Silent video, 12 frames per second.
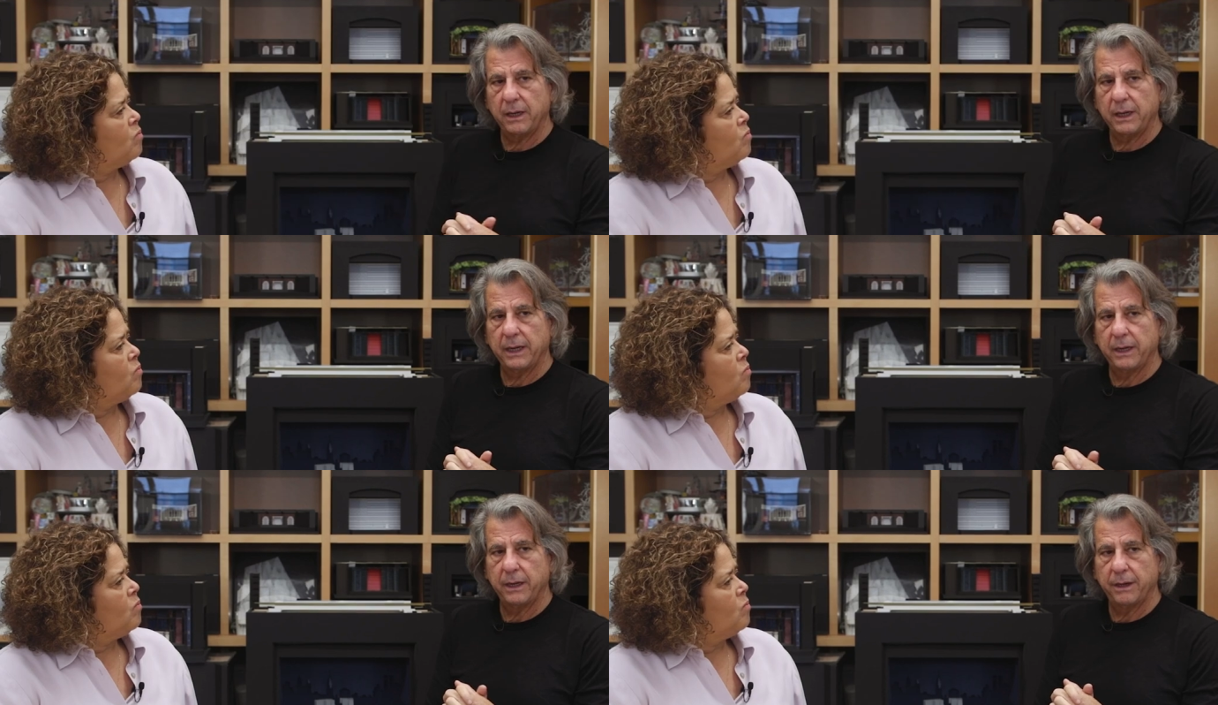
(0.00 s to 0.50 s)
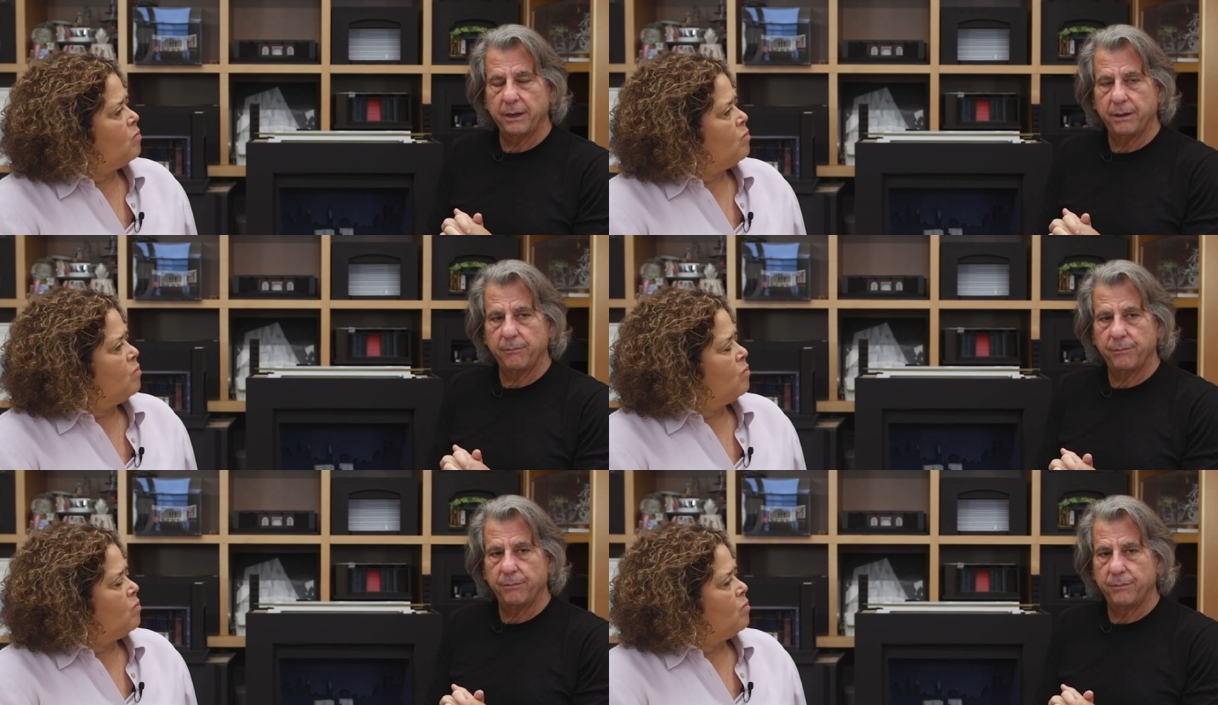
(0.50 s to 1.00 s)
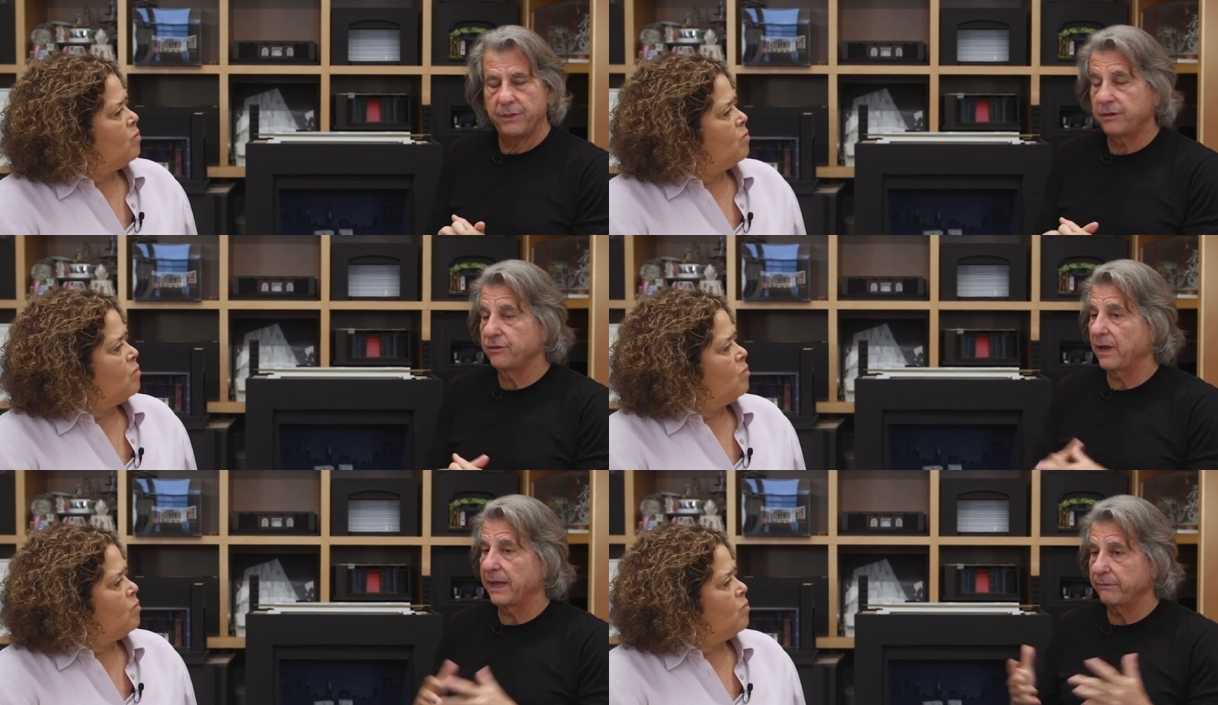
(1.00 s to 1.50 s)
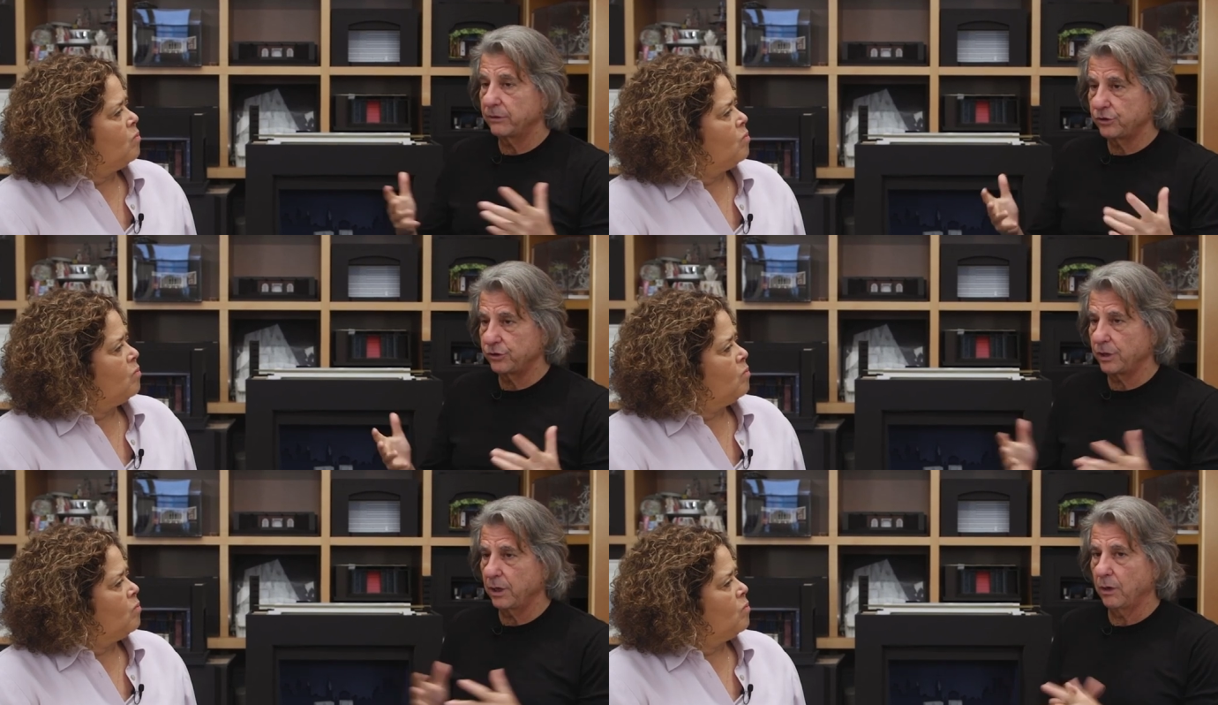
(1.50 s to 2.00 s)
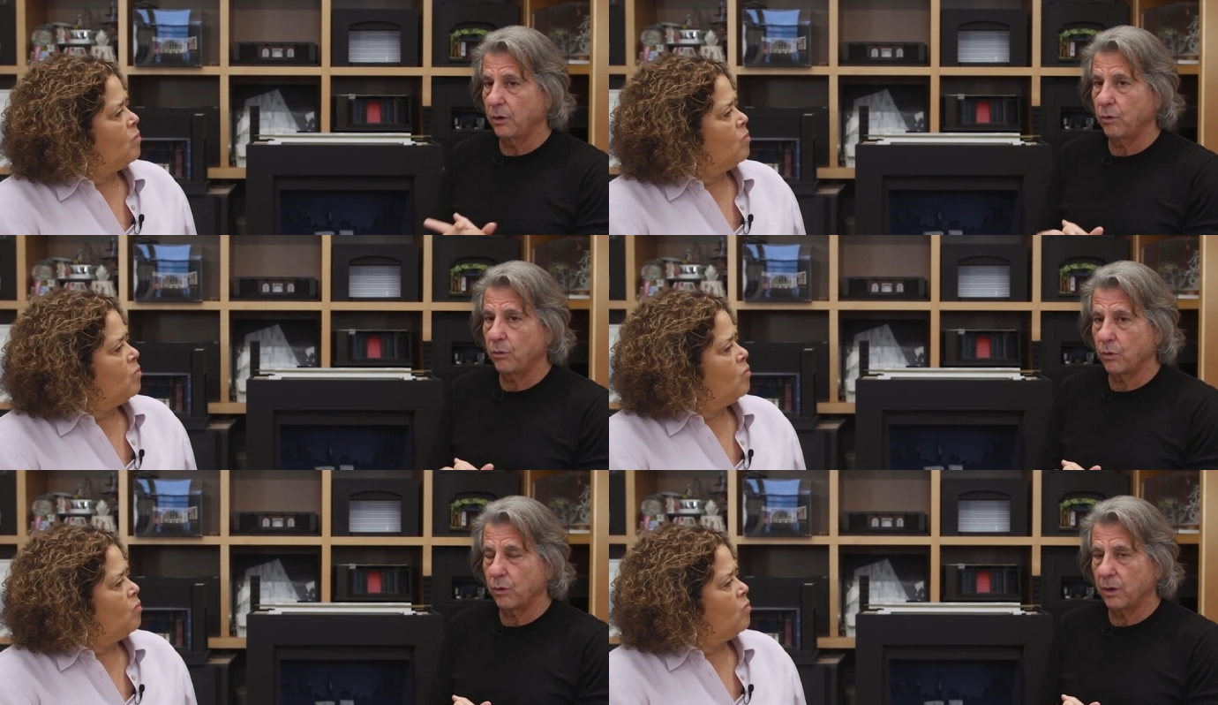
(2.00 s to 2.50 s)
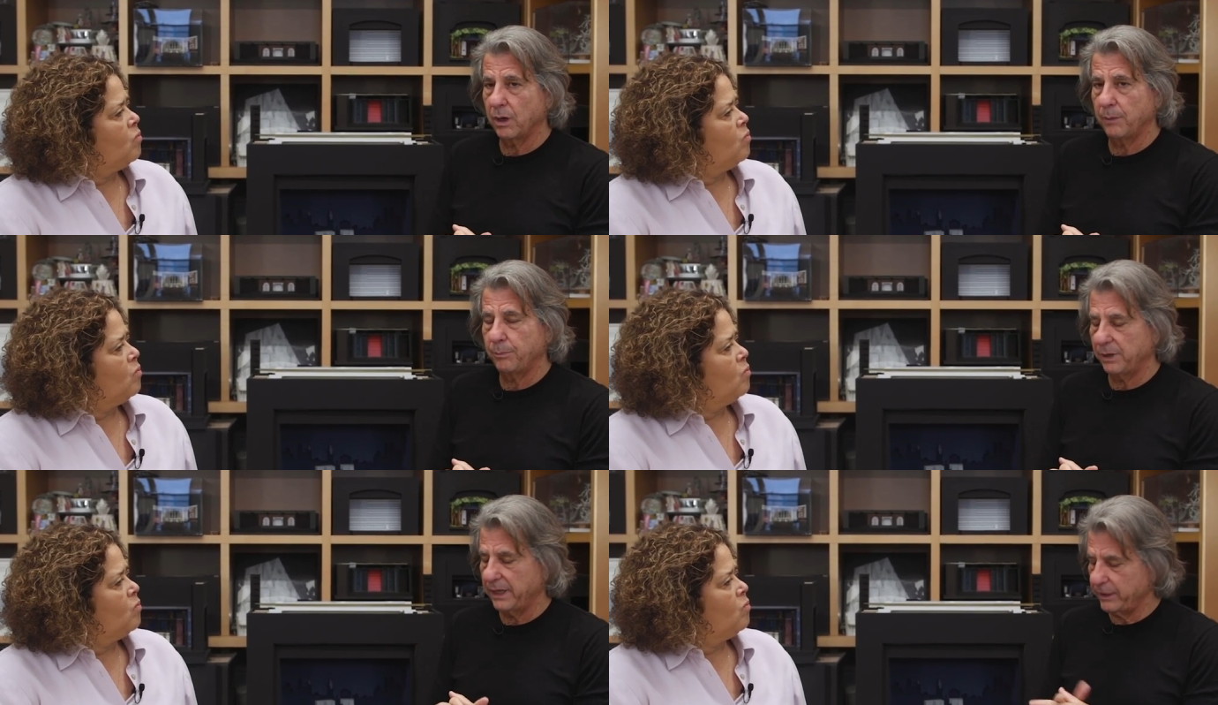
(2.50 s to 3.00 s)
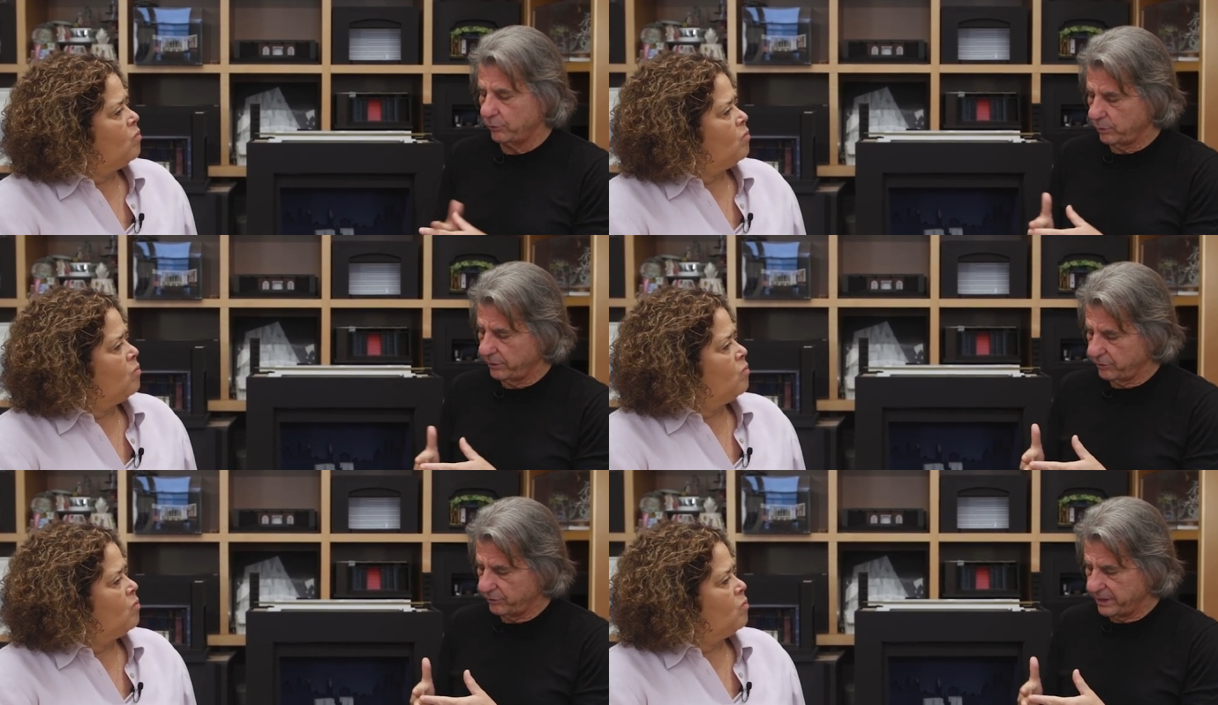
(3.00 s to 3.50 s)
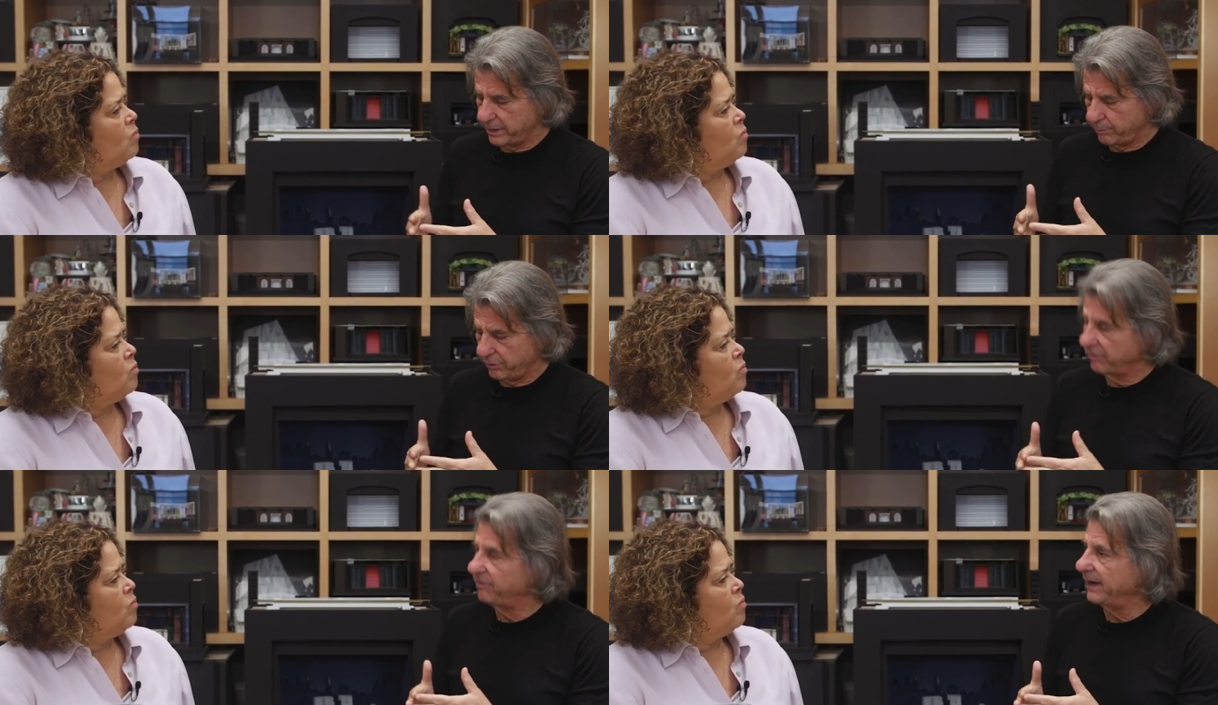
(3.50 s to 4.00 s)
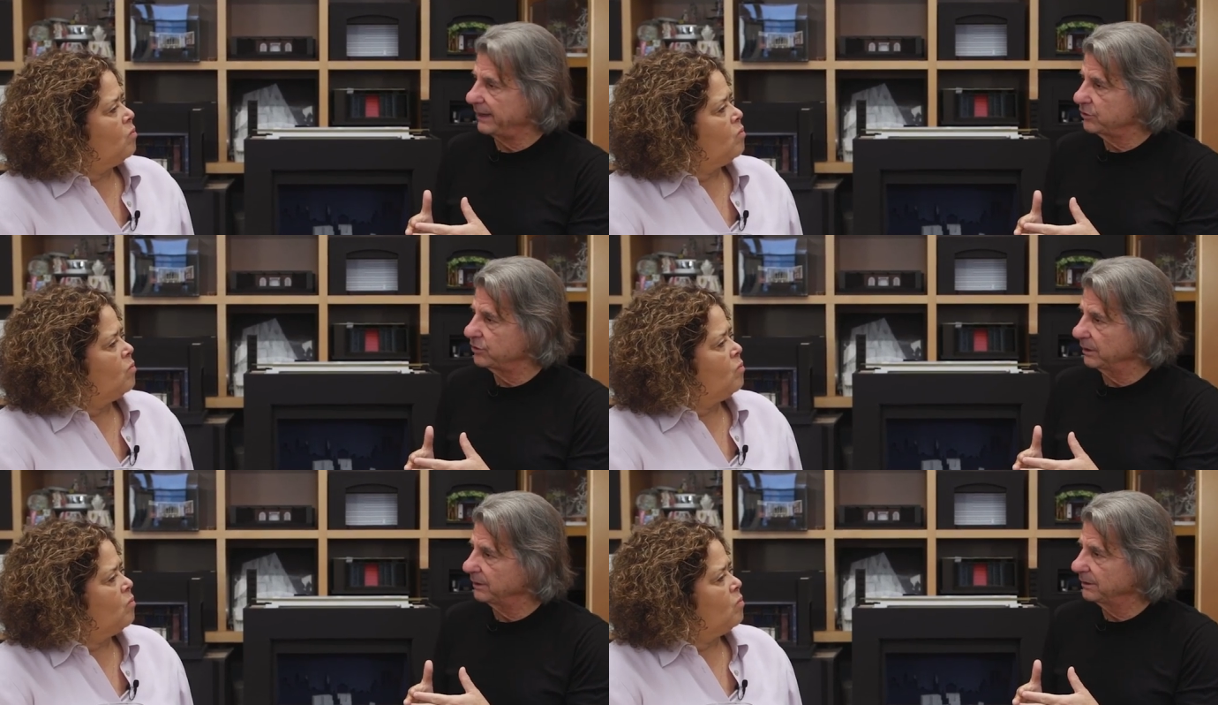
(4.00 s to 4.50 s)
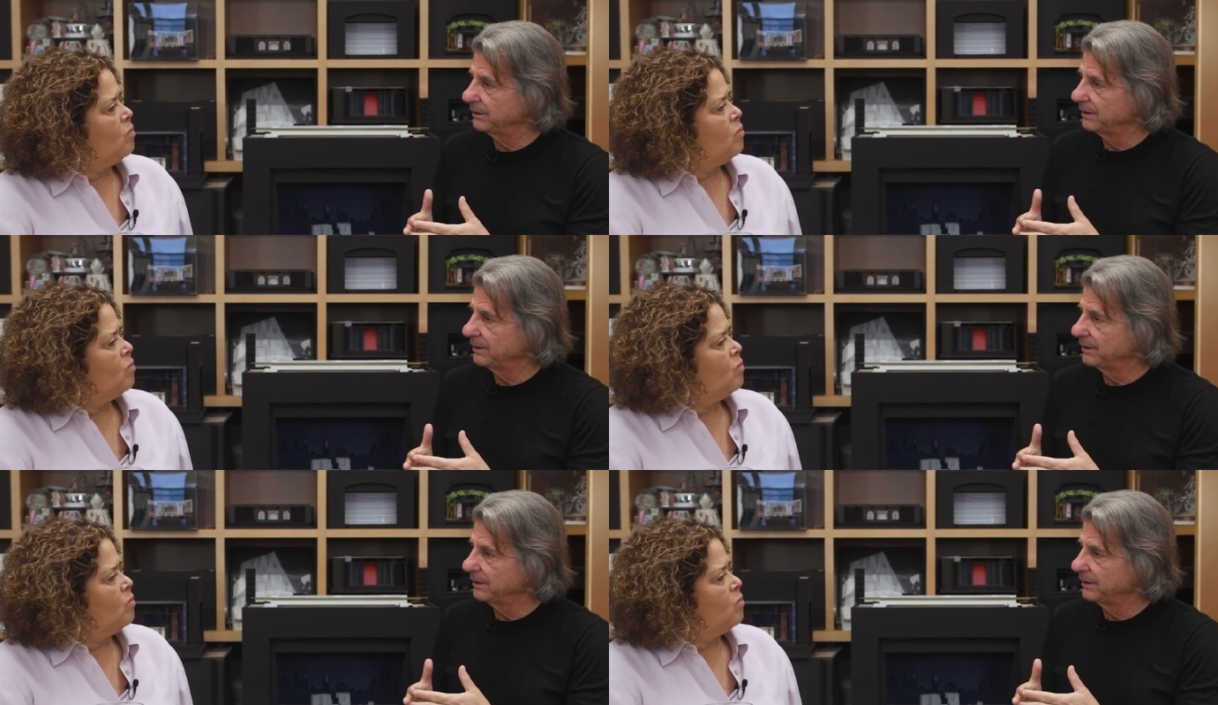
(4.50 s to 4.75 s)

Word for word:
Speaker 1: in the design of a show or a place where there's an imperfection,